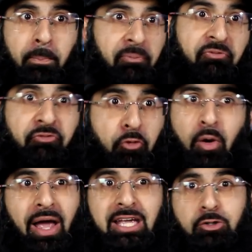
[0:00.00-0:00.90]

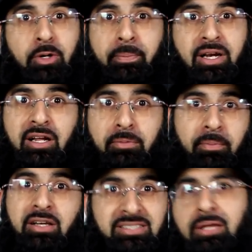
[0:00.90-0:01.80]
for a criminal
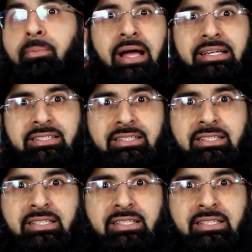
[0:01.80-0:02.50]
mastermind.